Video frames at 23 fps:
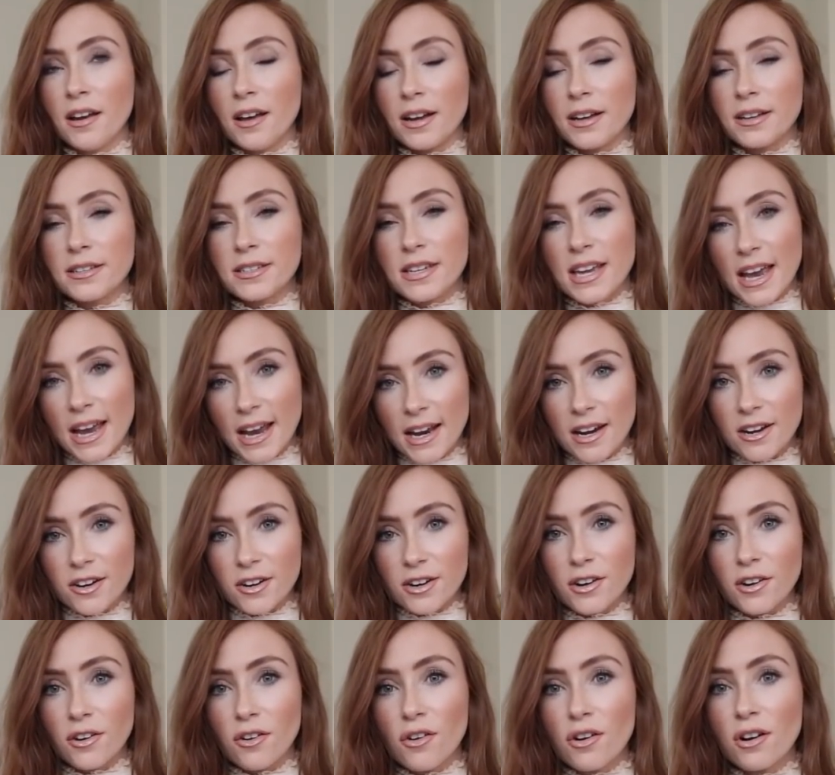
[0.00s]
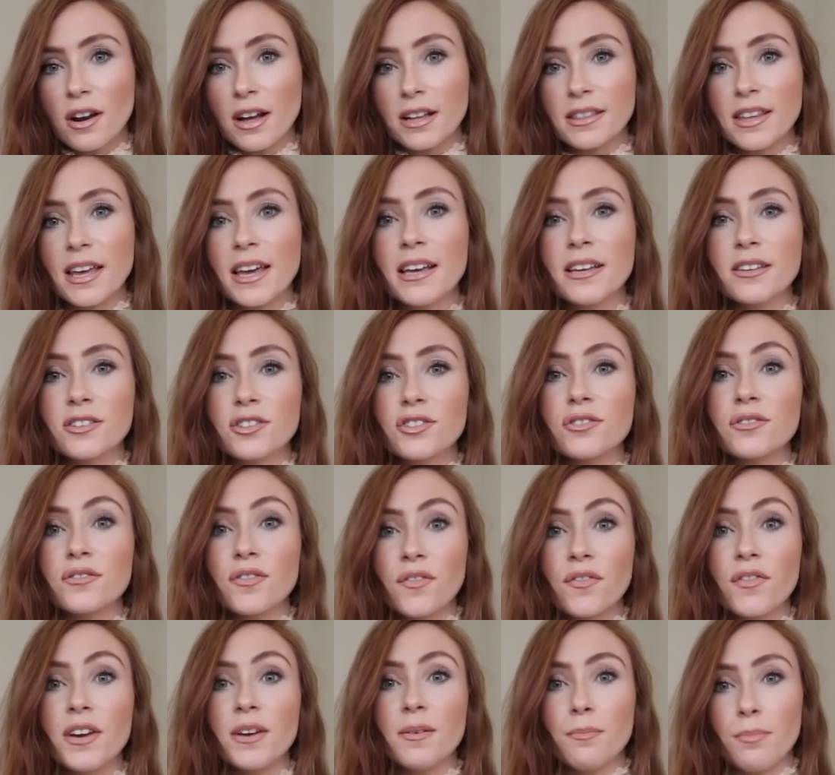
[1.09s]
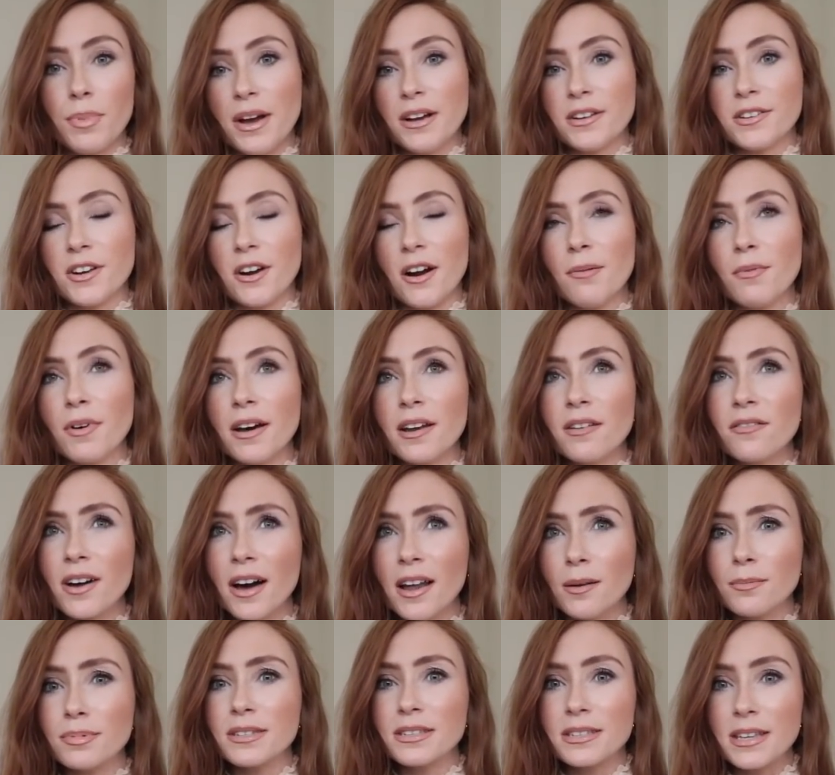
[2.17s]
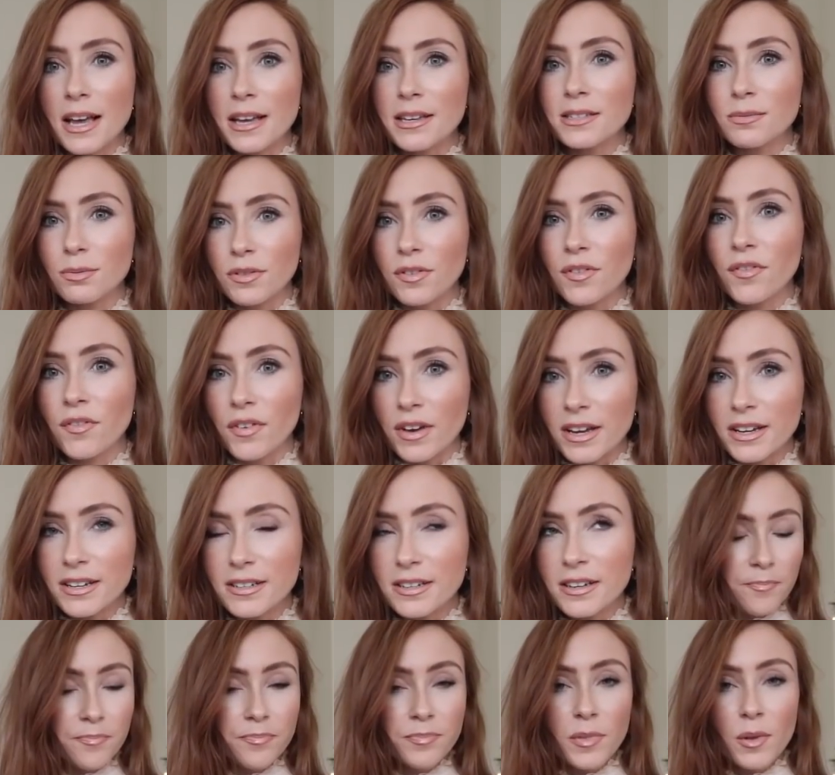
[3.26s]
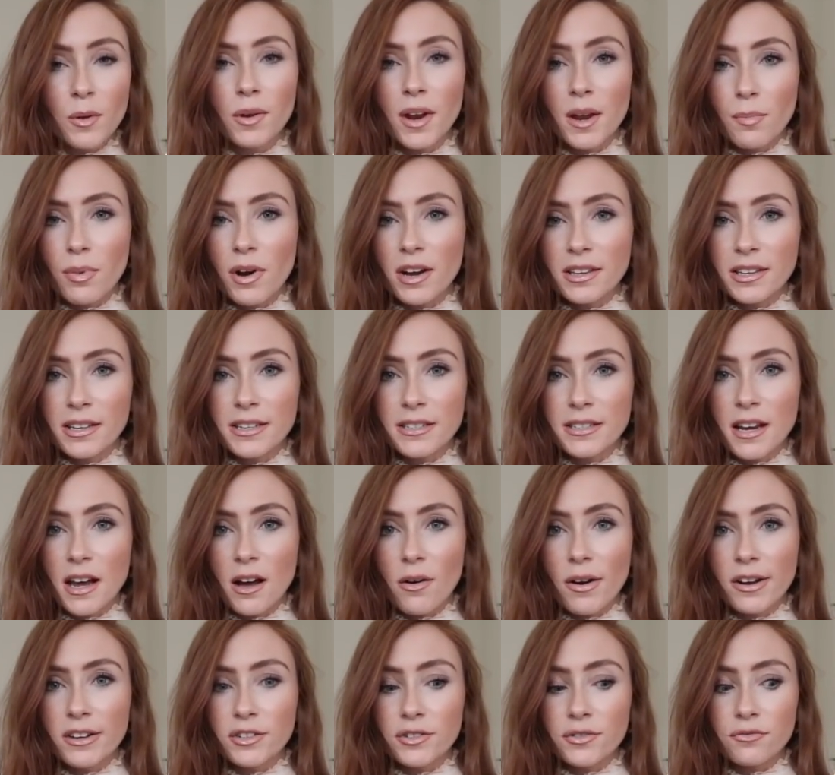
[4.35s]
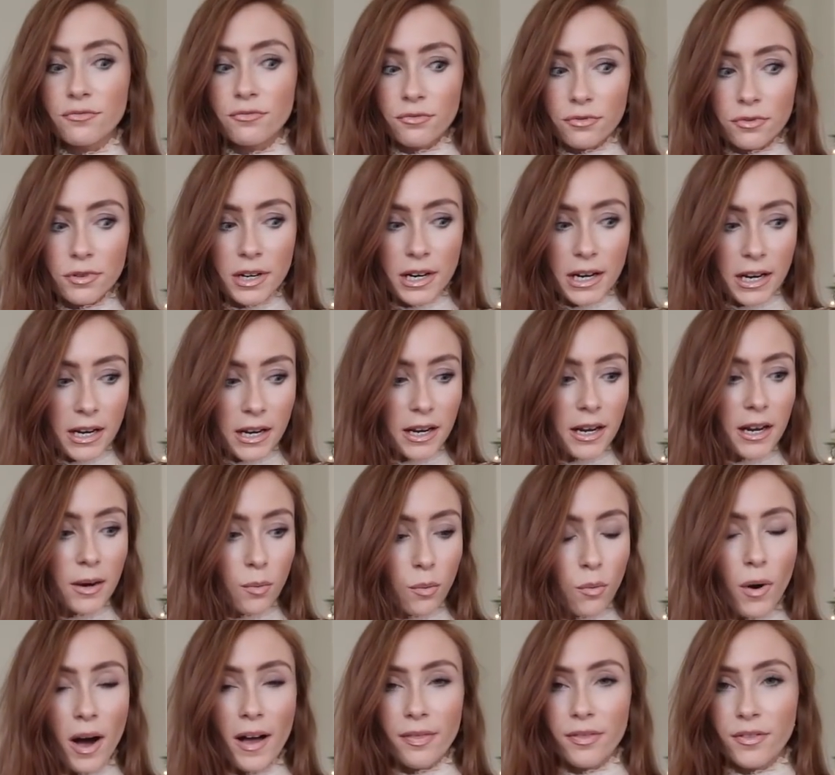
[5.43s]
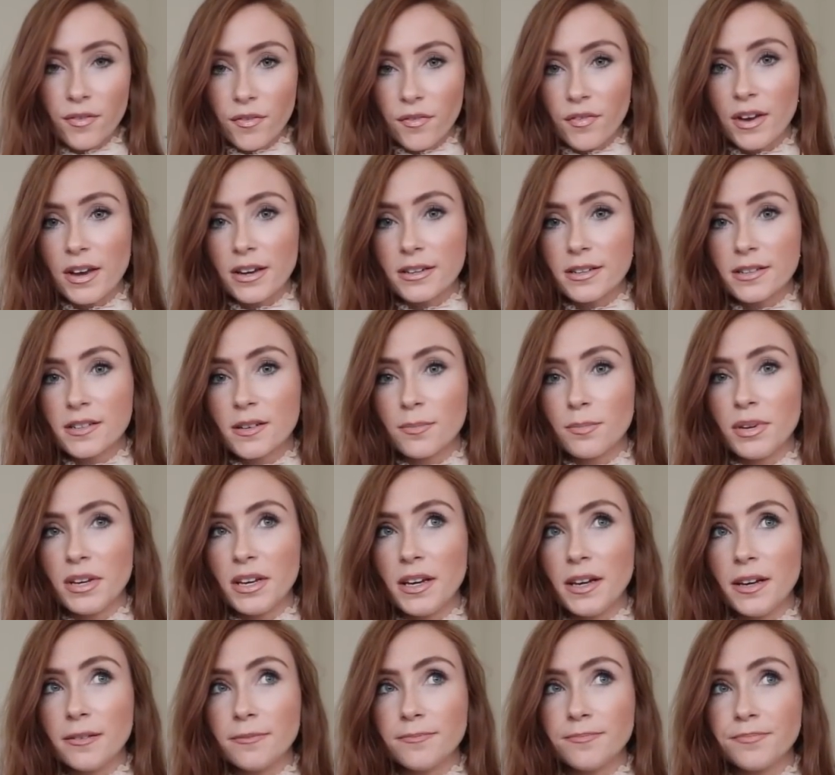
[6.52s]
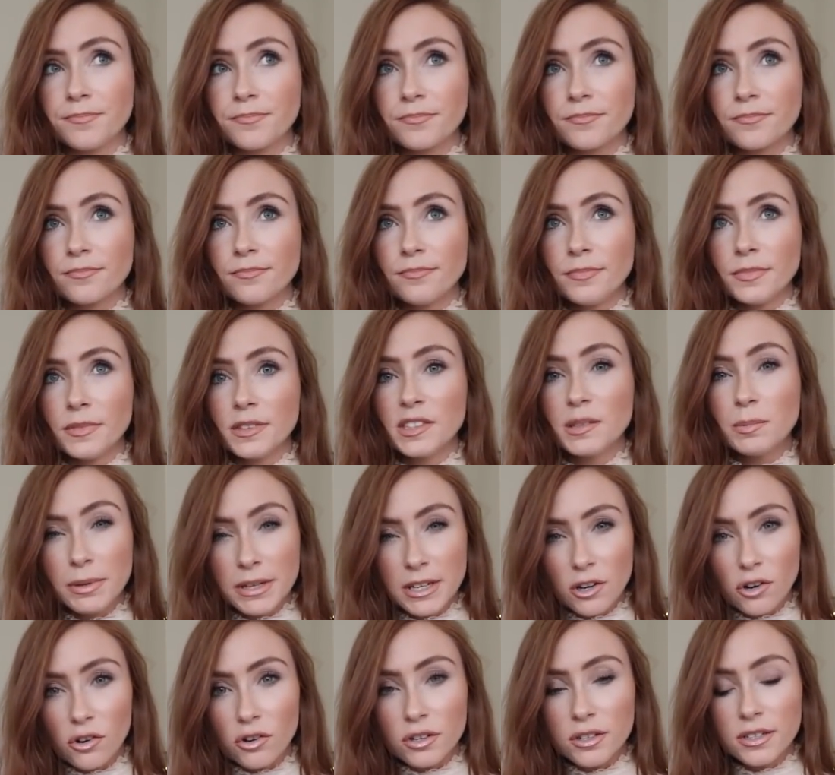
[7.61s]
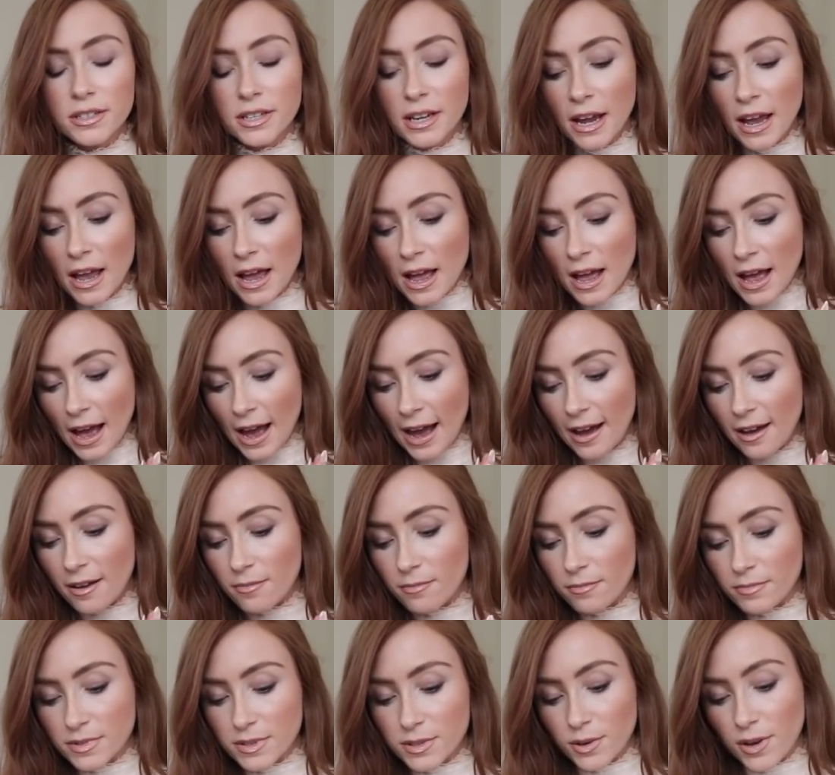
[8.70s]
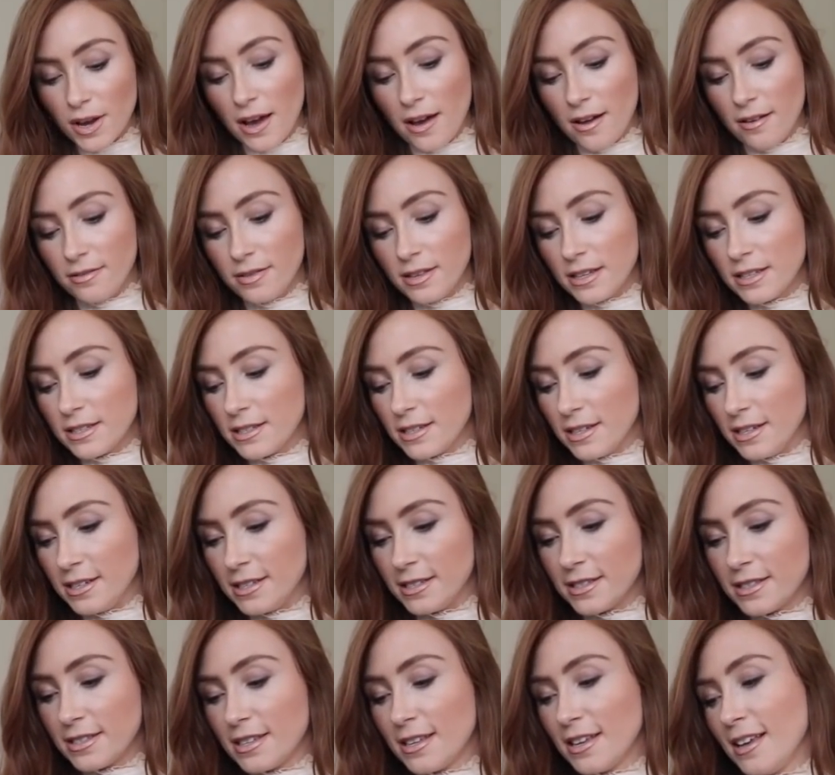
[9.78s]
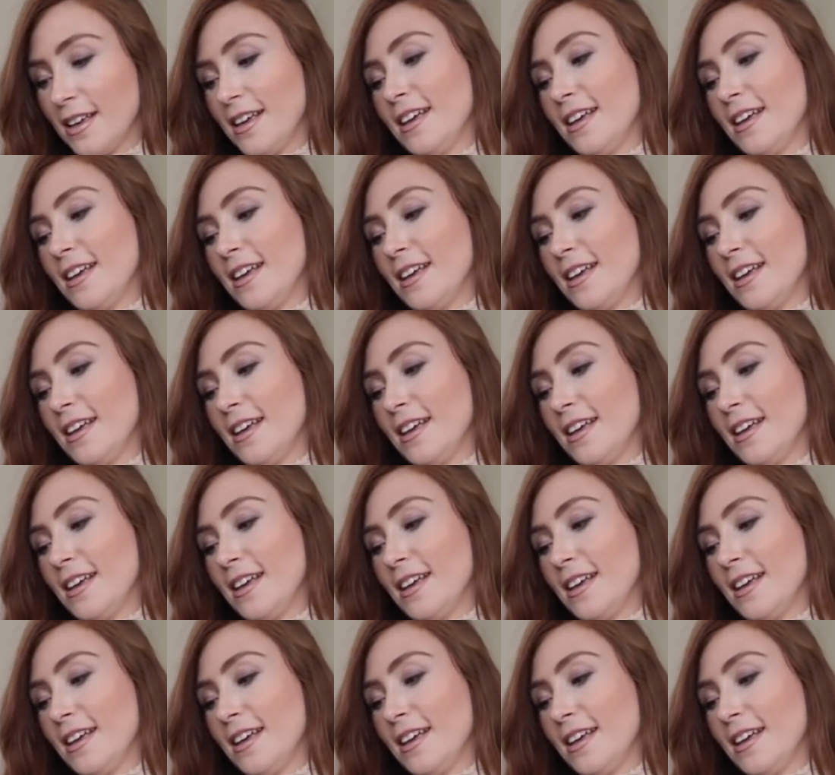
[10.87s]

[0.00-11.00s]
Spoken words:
like tailored look. Like things just fit better. I'm kind of gone obsessed with fit. When I buy things now, I just really want the fit to be good. So yeah, this is